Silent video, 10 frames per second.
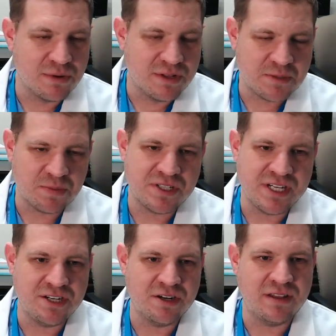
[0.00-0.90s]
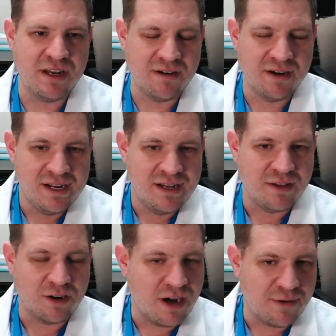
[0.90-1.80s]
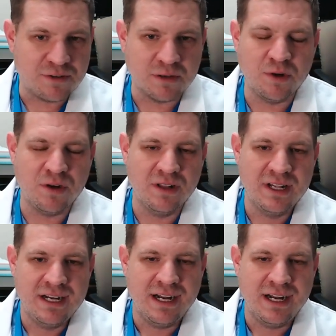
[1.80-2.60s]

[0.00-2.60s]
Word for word: this procedure. They're they're comfortable.